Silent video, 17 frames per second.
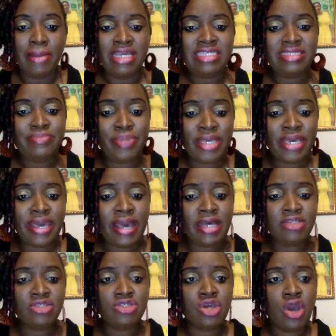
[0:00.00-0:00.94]
is
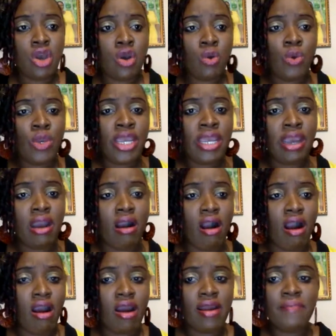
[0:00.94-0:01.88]
because we
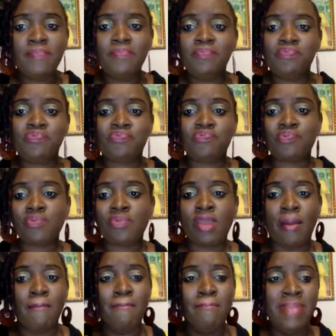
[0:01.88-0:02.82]
are
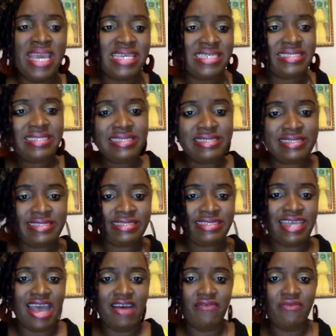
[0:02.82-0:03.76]
mixing
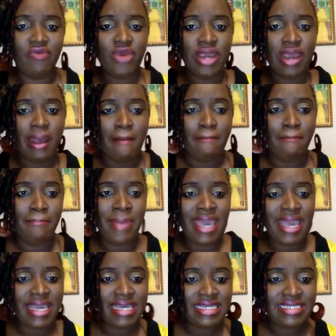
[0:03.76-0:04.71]
stuff, we are
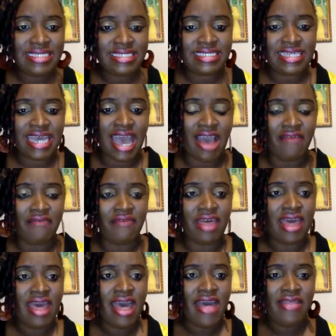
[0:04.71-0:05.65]
making stuff
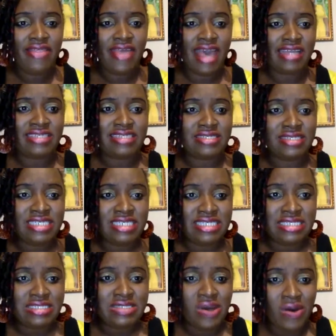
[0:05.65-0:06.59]
that
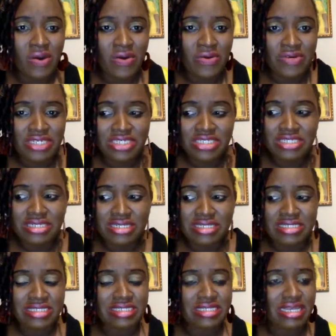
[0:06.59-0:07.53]
is not originally
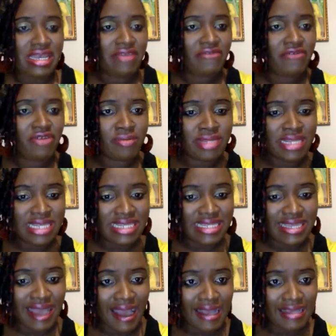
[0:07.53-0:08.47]
from the
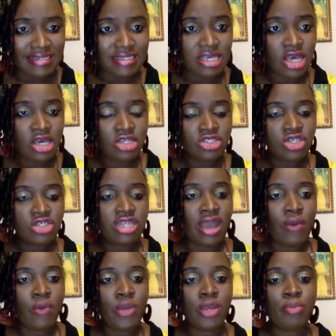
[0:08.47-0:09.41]
dust. So
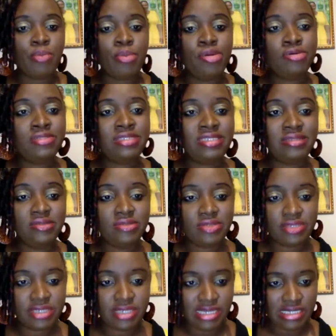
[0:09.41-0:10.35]
now we're putting
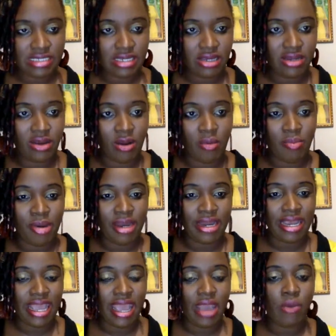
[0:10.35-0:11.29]
those things on our
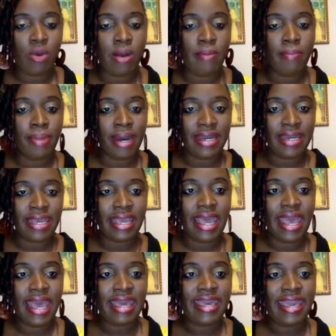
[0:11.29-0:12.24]
body, and our
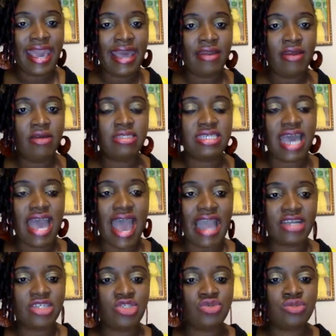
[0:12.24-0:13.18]
body cannot
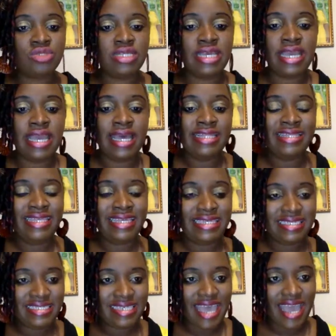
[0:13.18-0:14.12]
actually
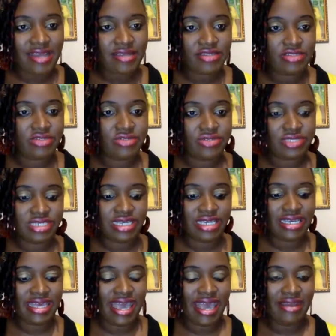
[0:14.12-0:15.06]
detect those.
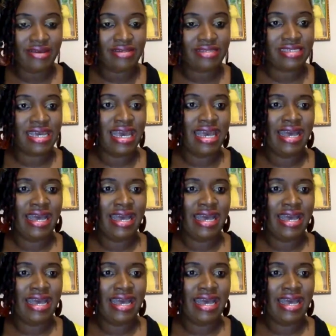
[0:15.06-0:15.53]
It cannot,